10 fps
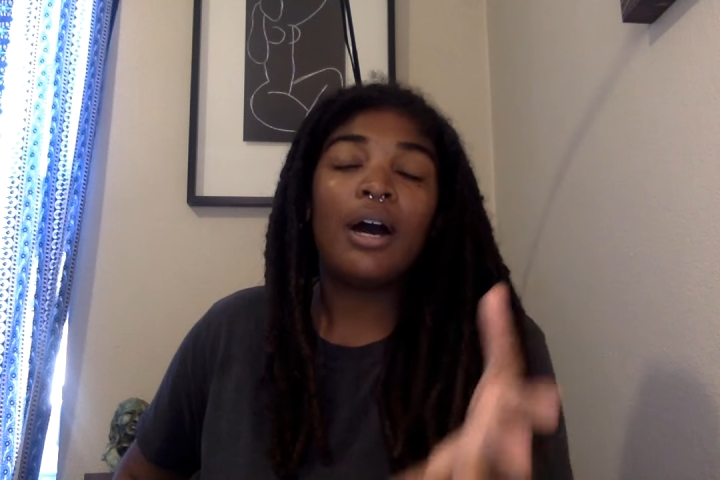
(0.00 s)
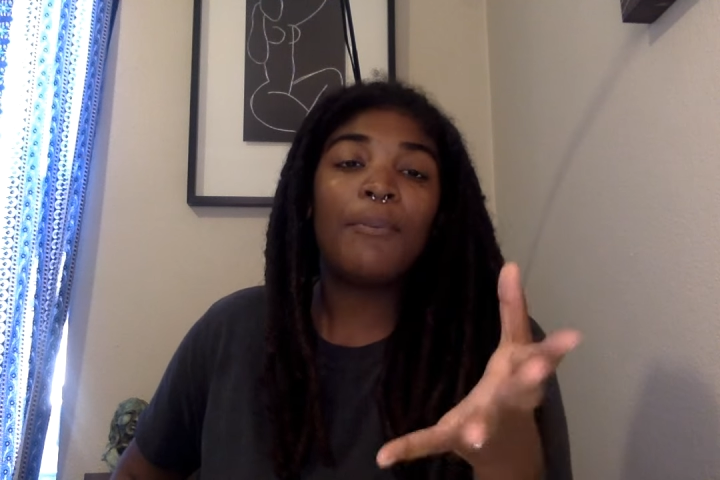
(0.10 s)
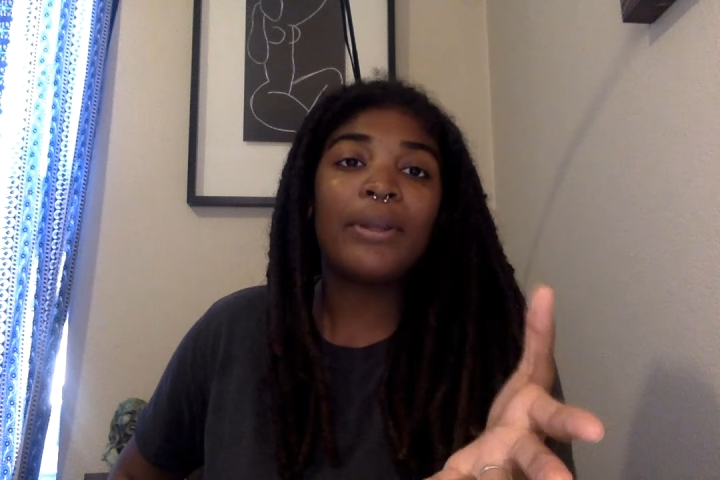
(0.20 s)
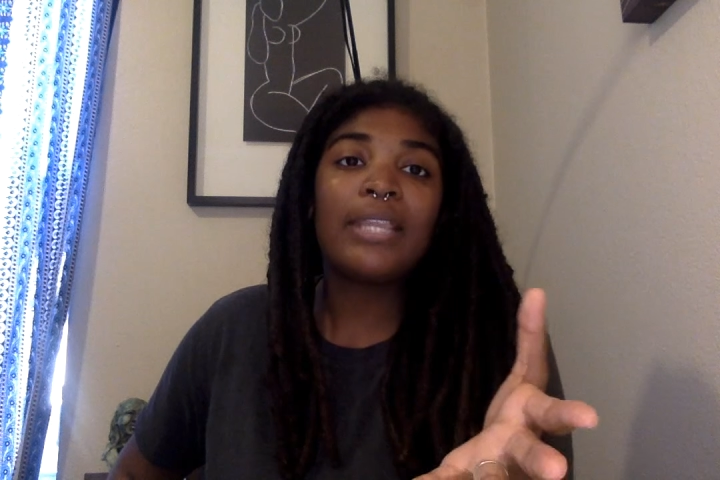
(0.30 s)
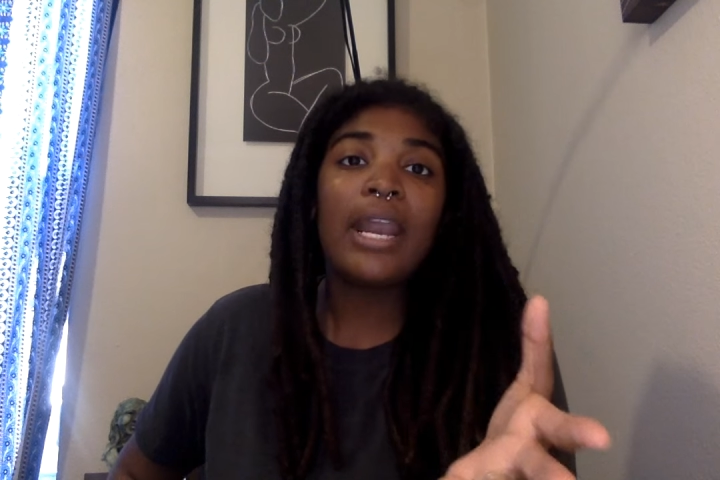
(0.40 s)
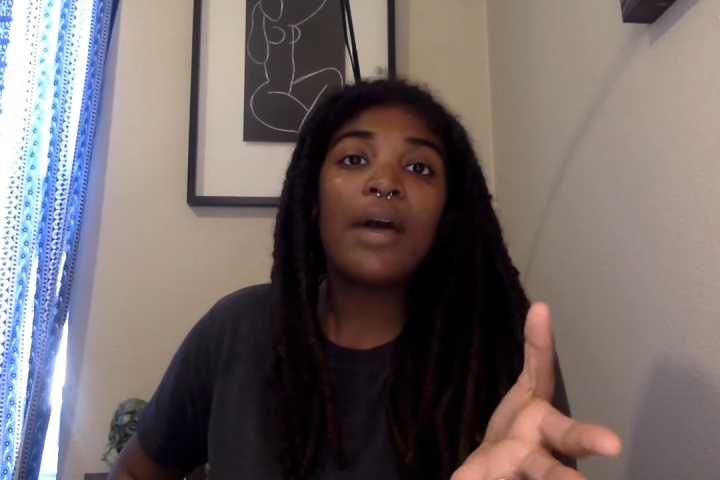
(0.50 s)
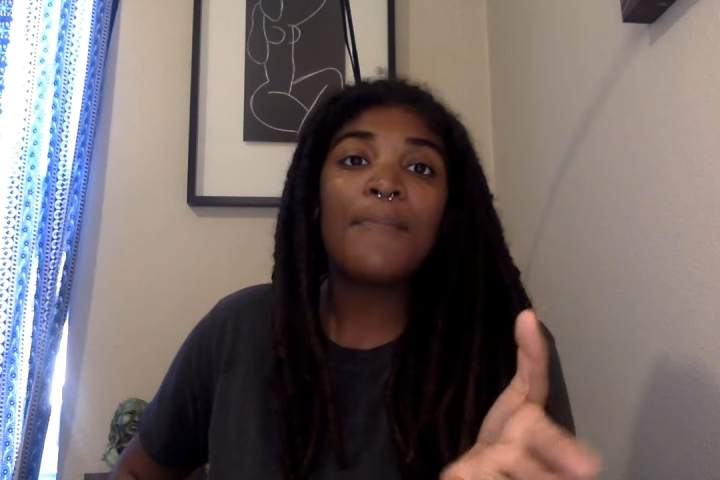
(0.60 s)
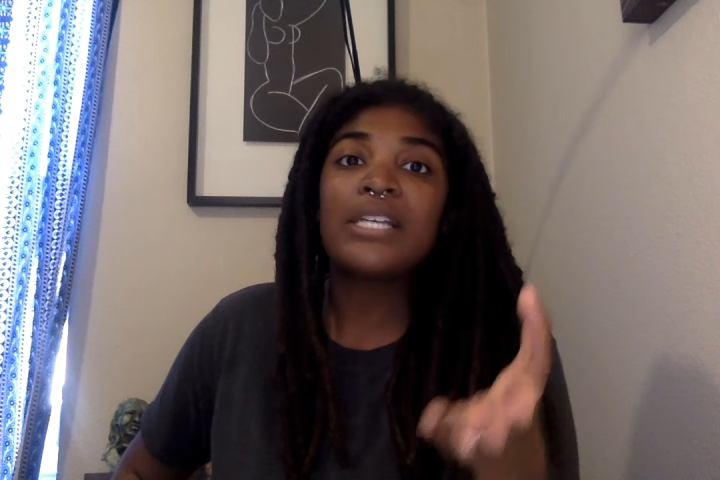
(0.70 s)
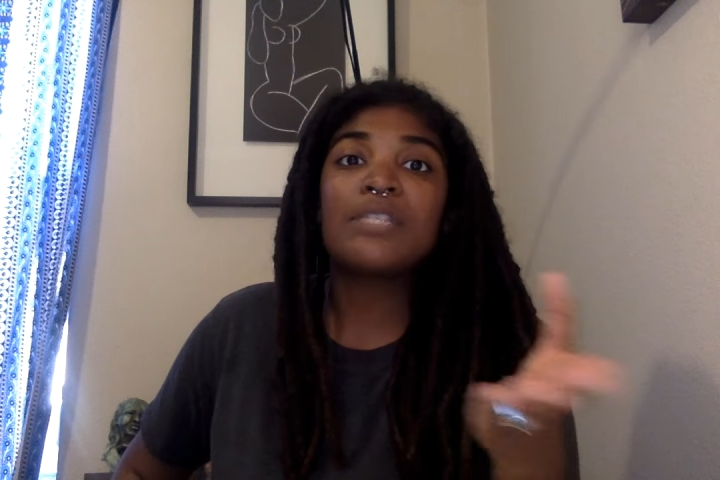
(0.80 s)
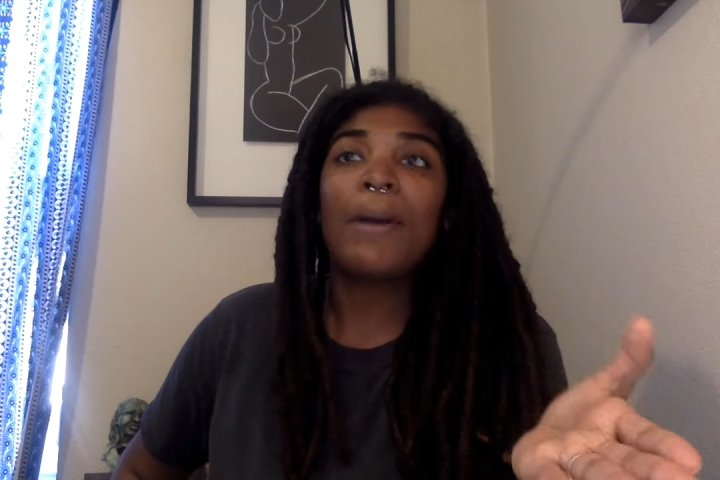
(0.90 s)
bring that up
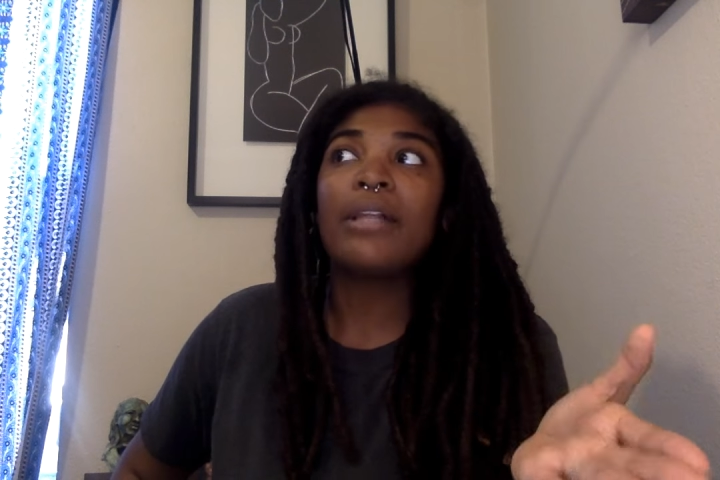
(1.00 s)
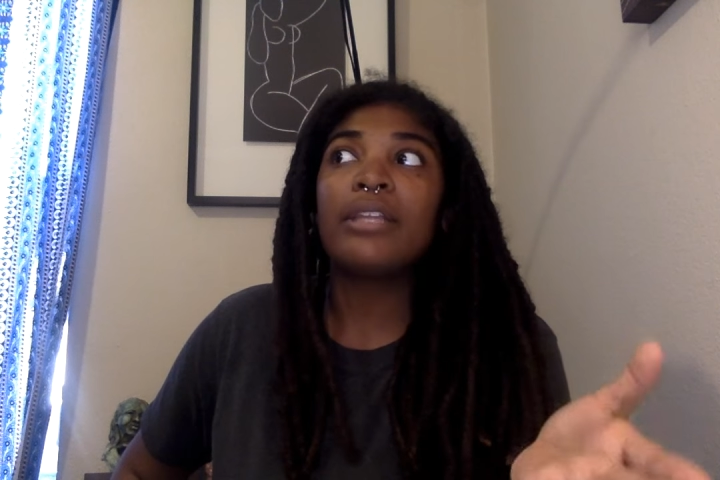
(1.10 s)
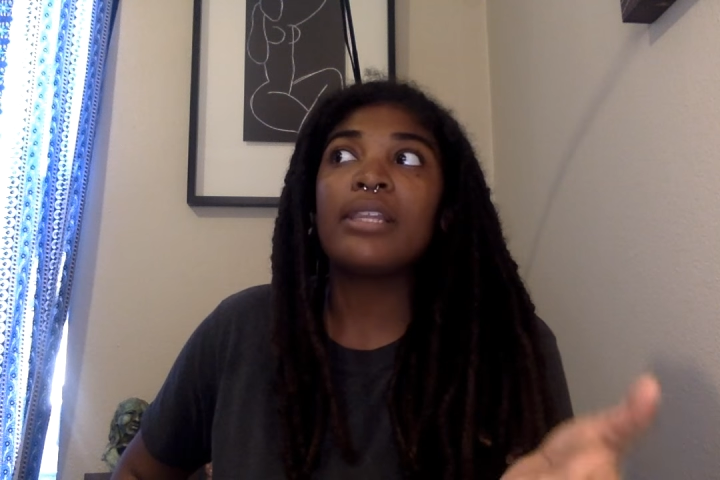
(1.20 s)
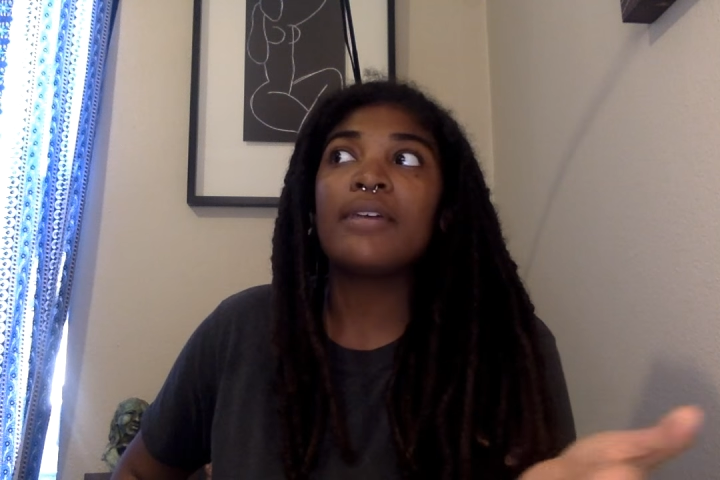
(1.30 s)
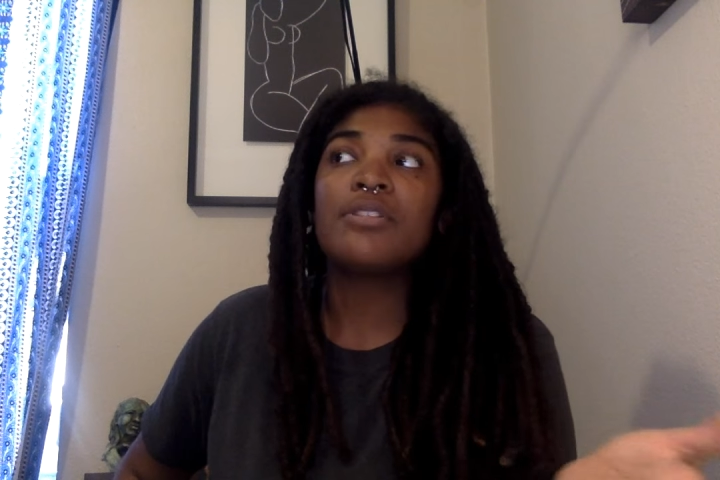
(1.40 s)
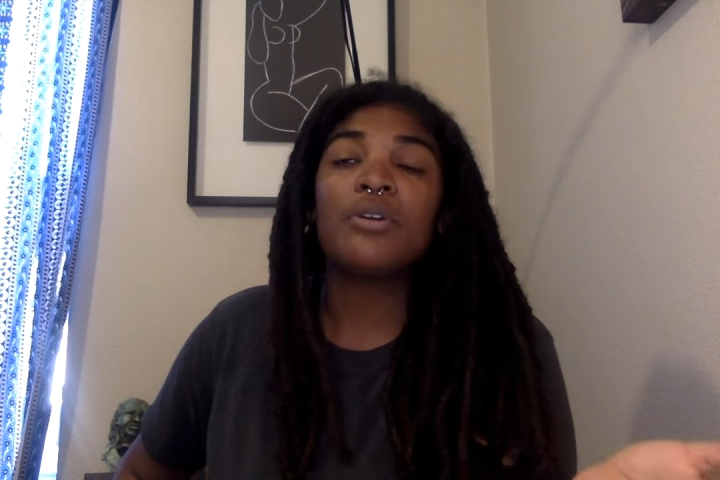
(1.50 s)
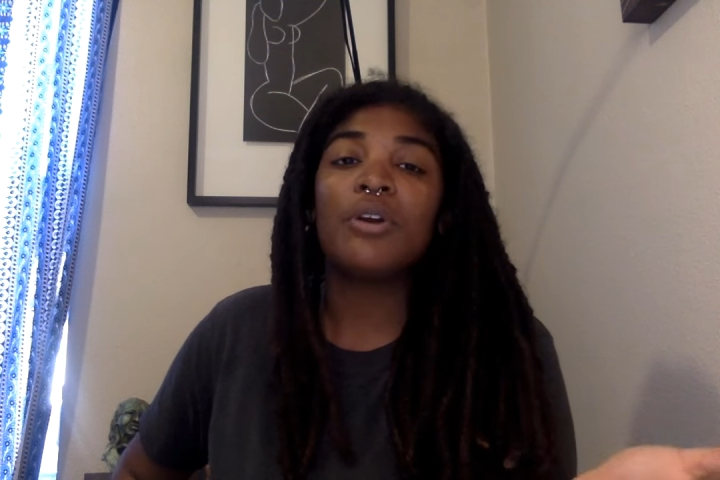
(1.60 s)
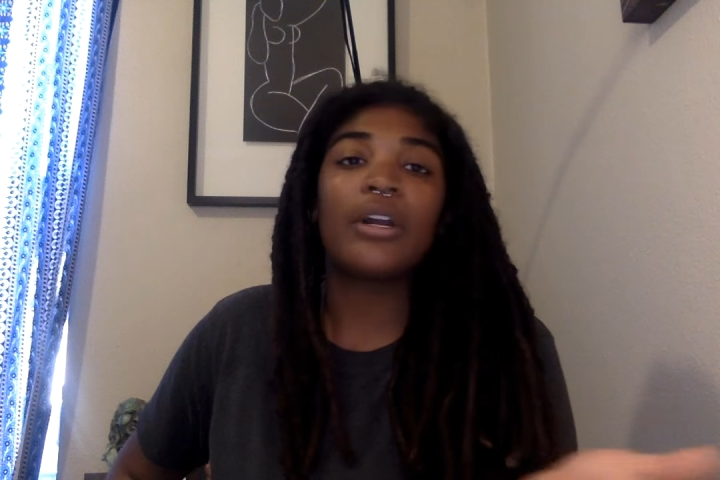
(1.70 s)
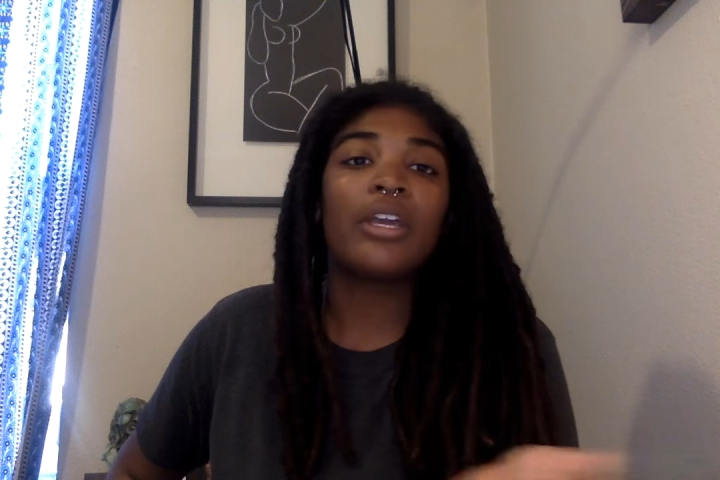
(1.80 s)
because Spike Lee loves New York.